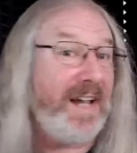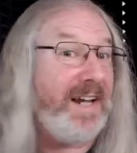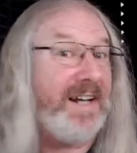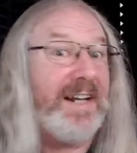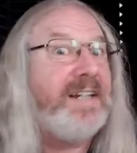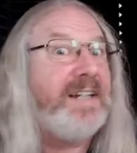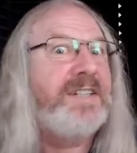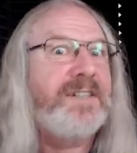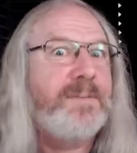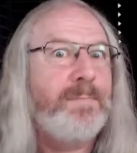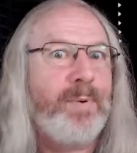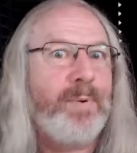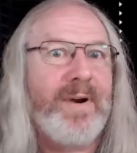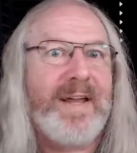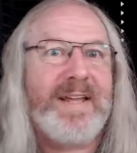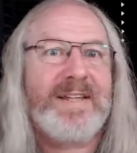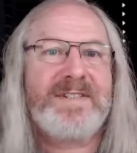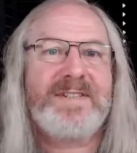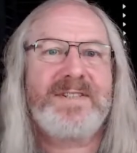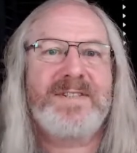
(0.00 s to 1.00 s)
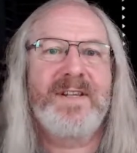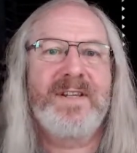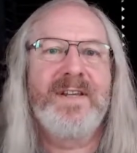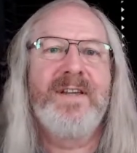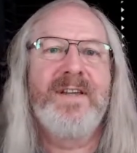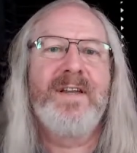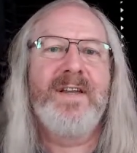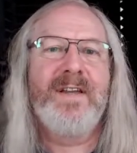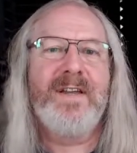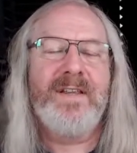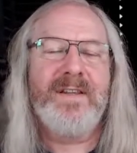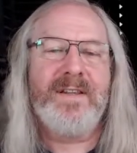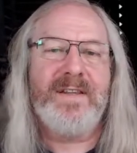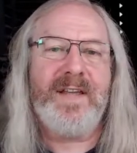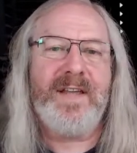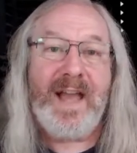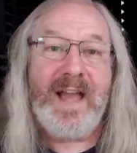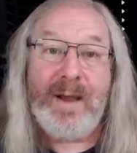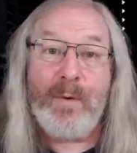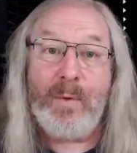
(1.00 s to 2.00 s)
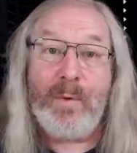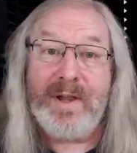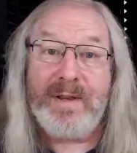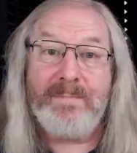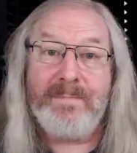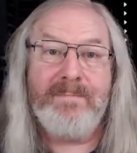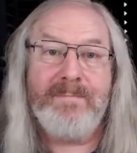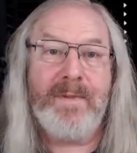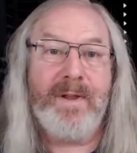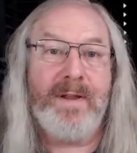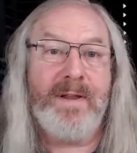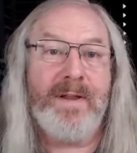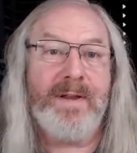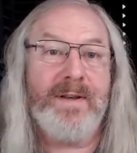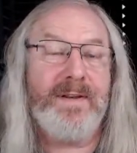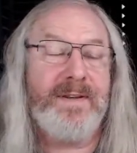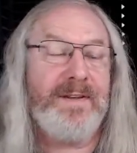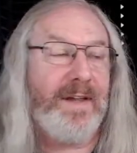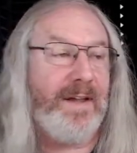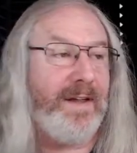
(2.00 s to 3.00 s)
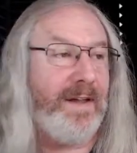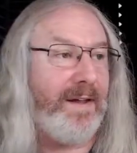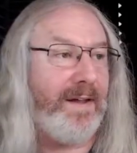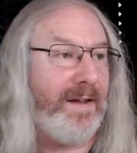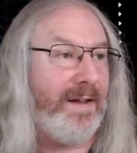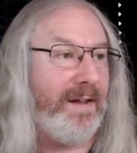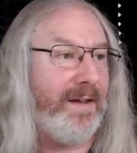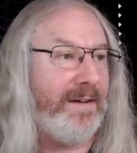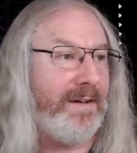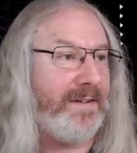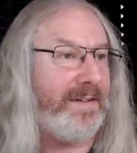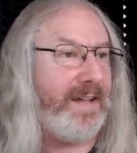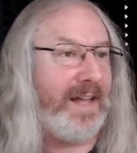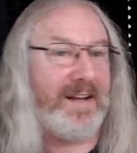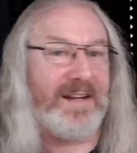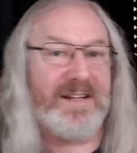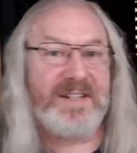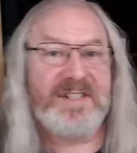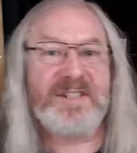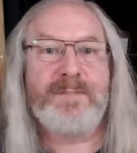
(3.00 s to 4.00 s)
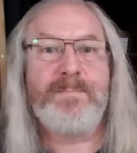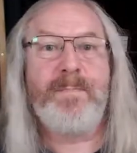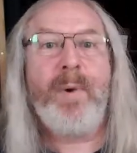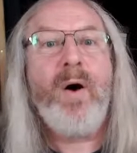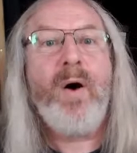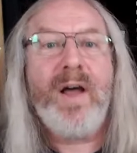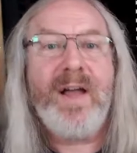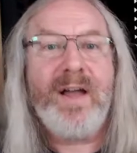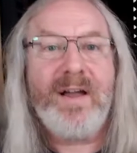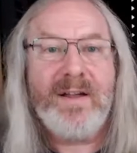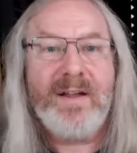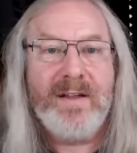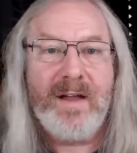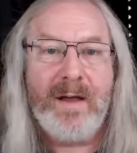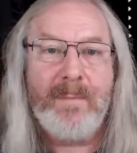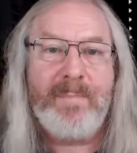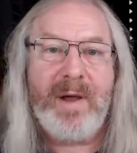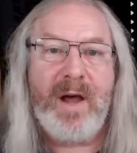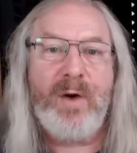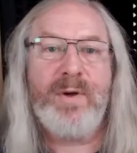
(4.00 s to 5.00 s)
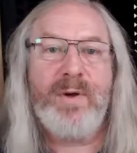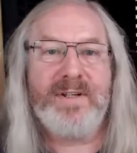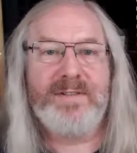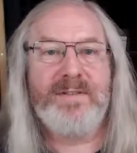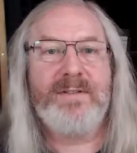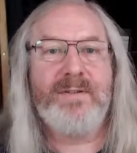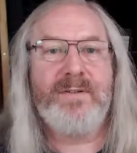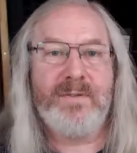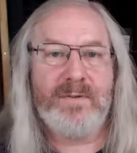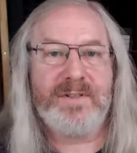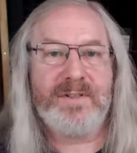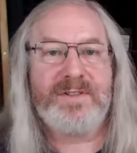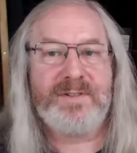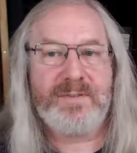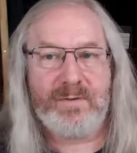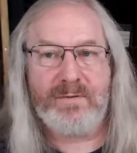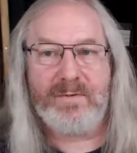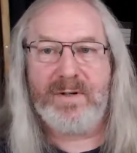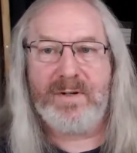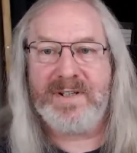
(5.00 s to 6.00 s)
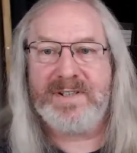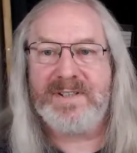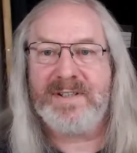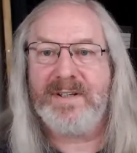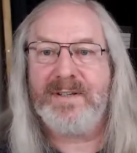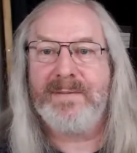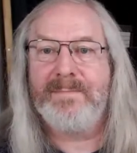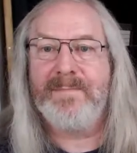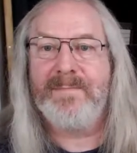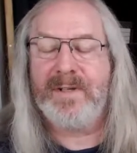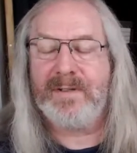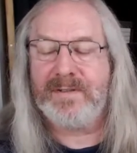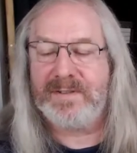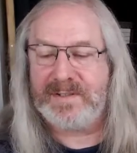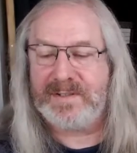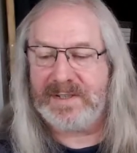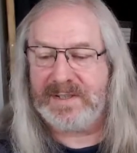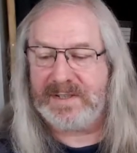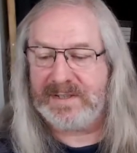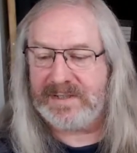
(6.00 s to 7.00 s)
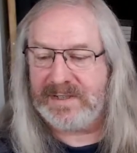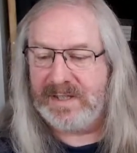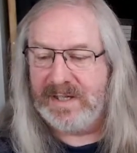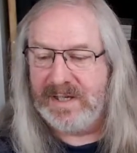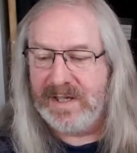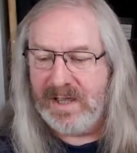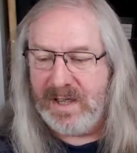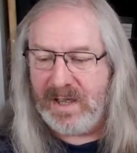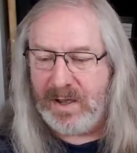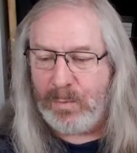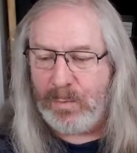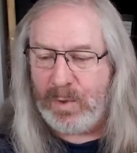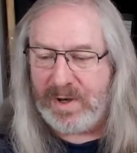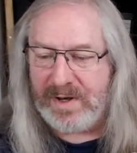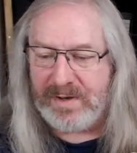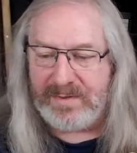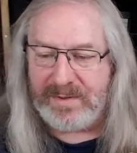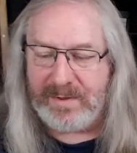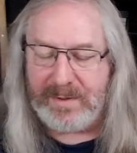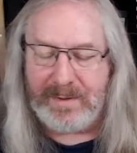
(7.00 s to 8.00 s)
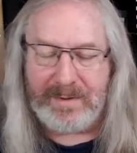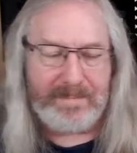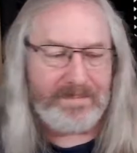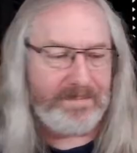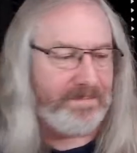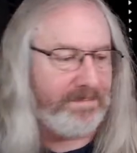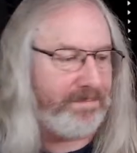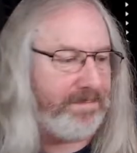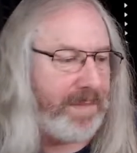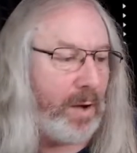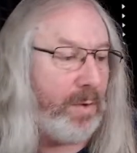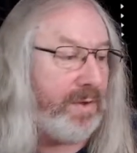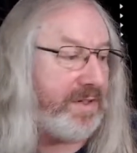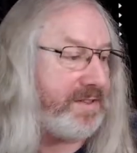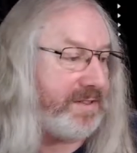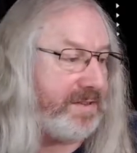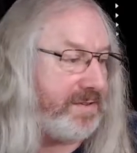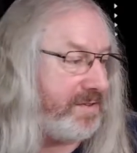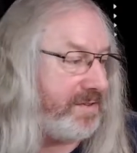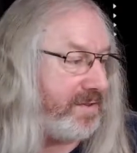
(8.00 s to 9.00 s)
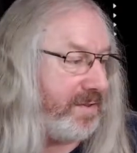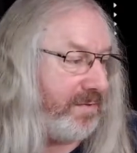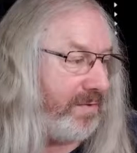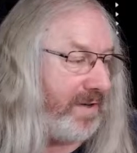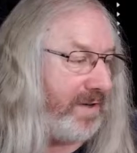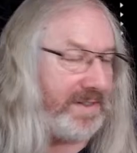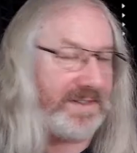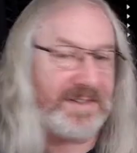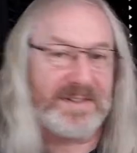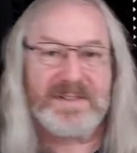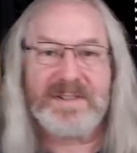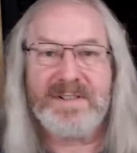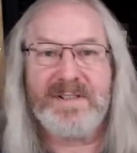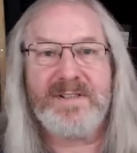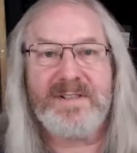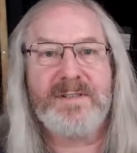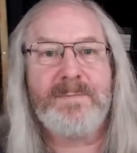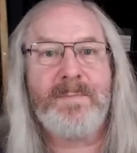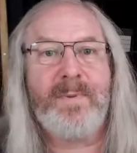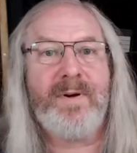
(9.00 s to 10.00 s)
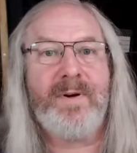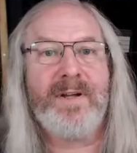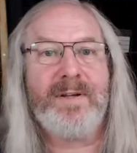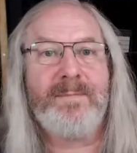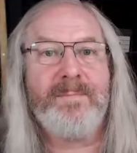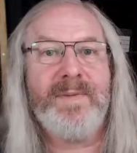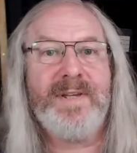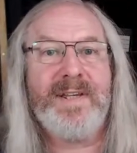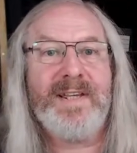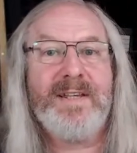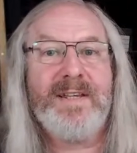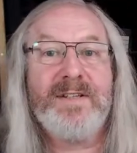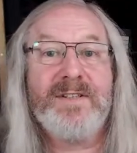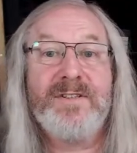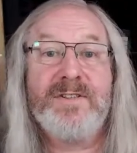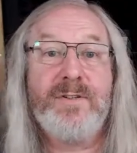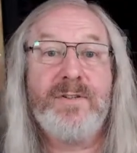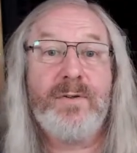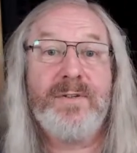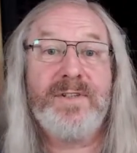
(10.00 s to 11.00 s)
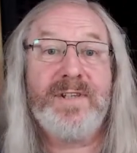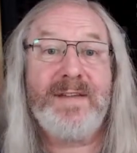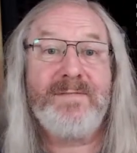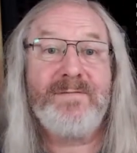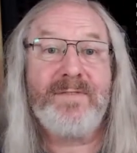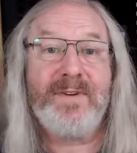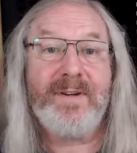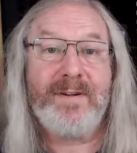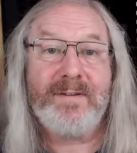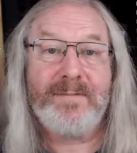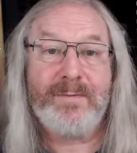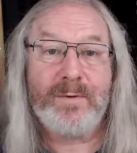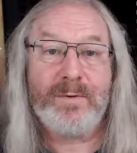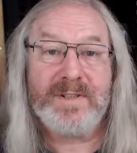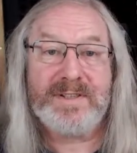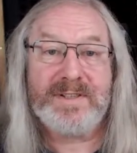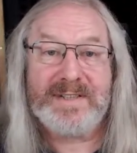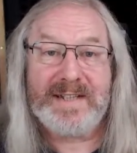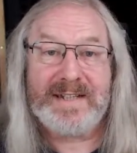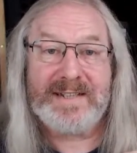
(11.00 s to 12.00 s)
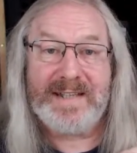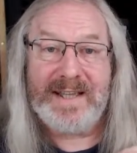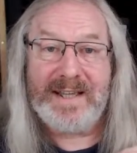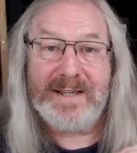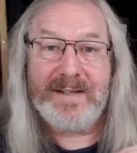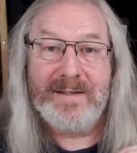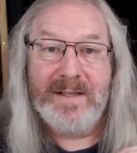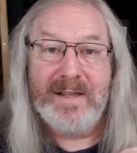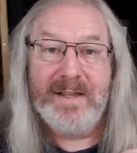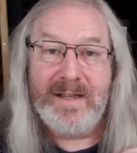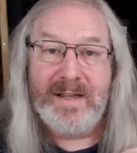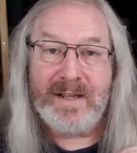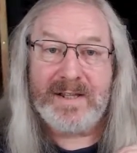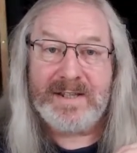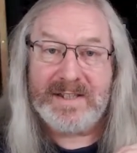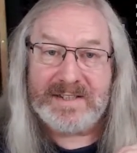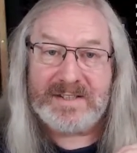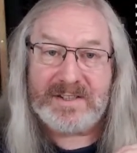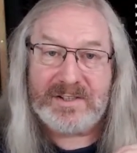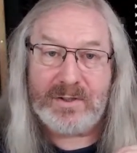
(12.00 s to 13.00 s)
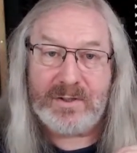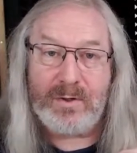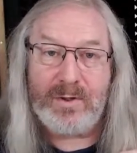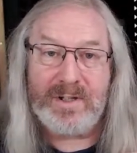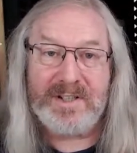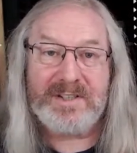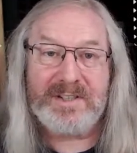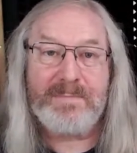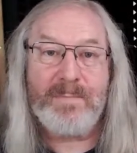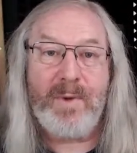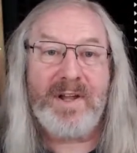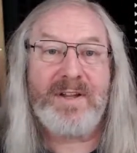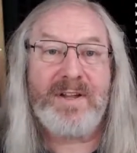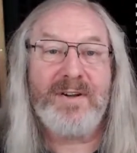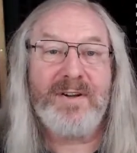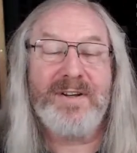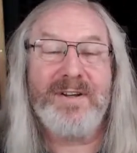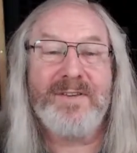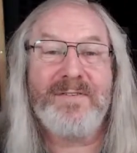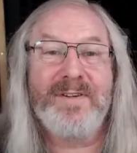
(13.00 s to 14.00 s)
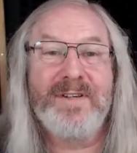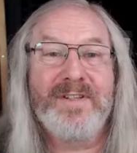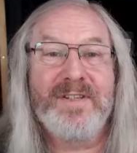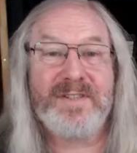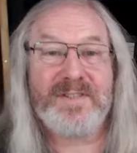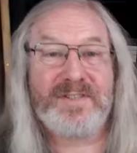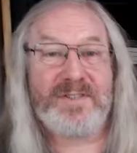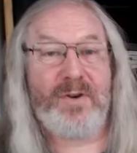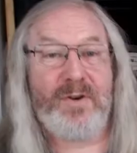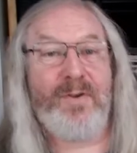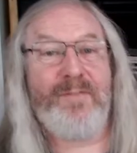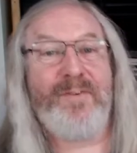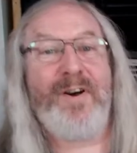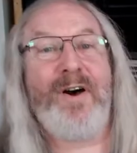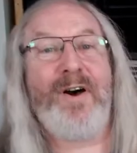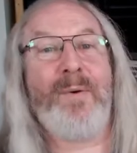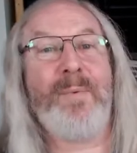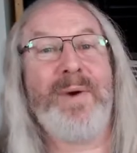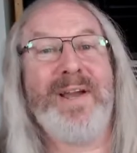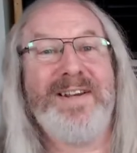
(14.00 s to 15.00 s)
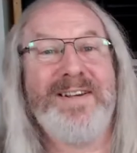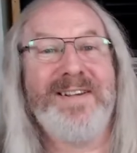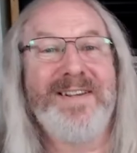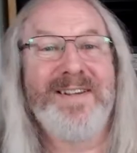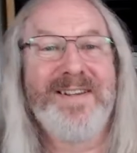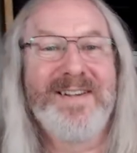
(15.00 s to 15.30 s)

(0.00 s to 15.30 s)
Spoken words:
express the Awen and can inspire a poet or a songwriter, those things. And one of the poets and songwriters that inspired me is John Denver. I've always said that. And this song is the Song of Awen